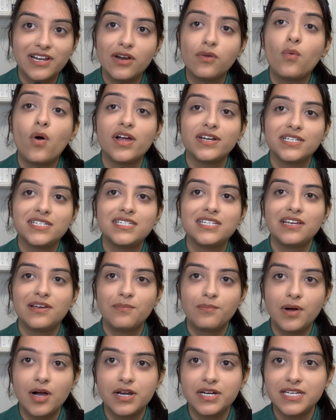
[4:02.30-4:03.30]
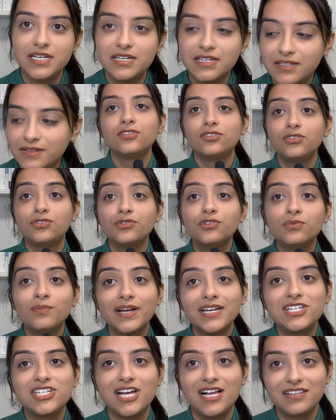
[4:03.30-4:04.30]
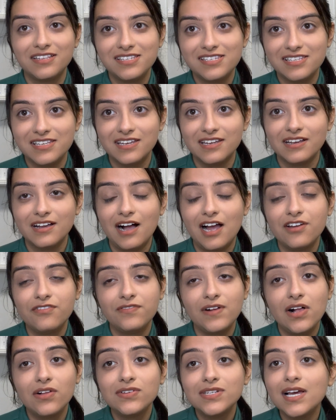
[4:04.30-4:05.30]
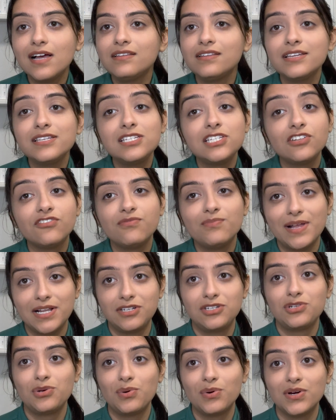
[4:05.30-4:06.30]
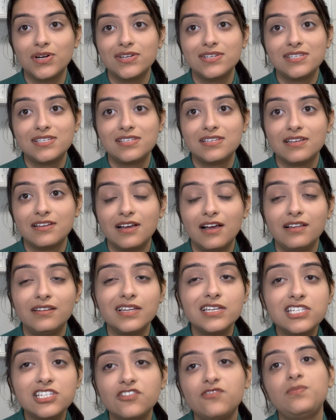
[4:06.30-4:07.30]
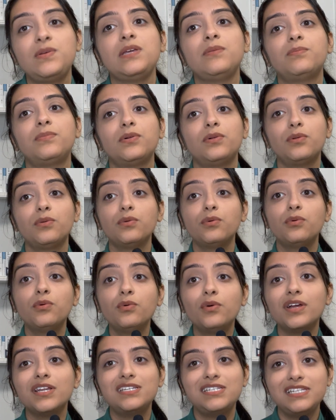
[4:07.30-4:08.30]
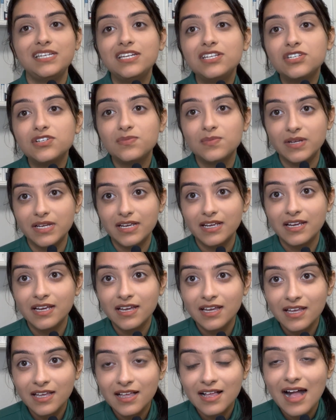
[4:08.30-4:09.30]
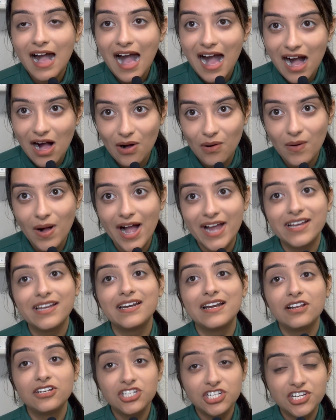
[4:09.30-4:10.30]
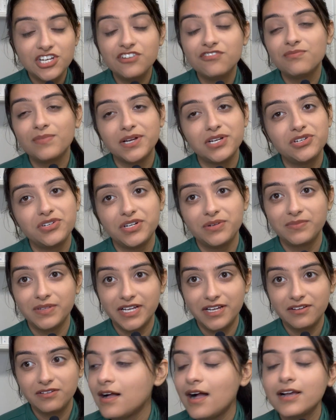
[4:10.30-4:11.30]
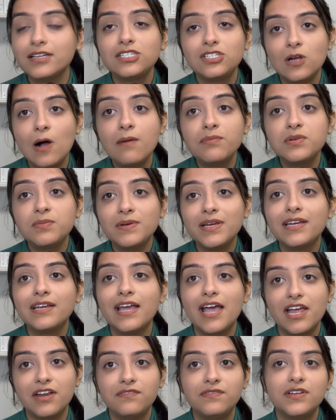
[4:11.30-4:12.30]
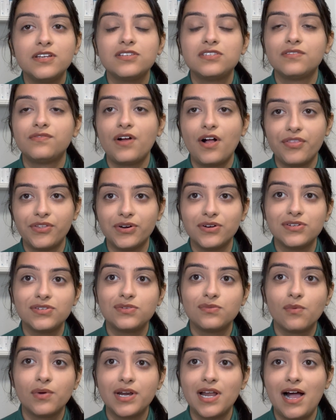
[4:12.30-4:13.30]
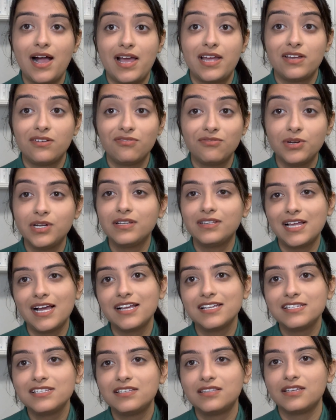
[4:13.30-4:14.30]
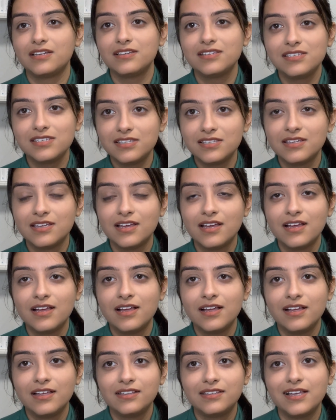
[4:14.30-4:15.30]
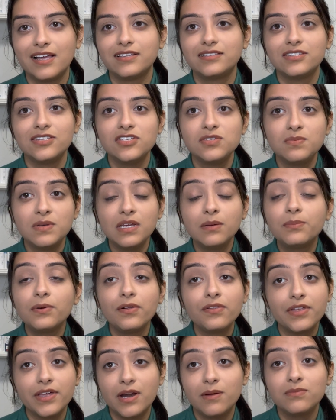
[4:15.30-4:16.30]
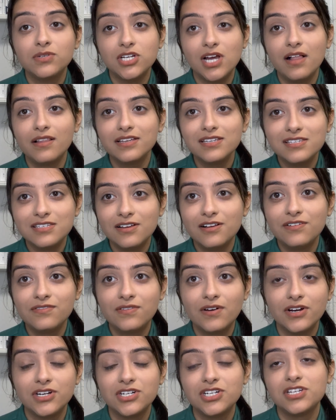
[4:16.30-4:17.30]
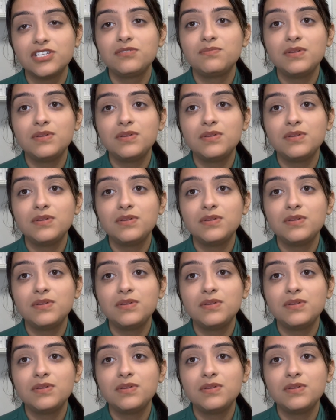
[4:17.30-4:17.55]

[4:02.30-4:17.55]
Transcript: and wanted to embody. Through my jealousy, I found a list of mentors, a list of people who could teach me how I can achieve my dream life. I stopped being envious of others when I realized this, that these people that I'm jealous of are just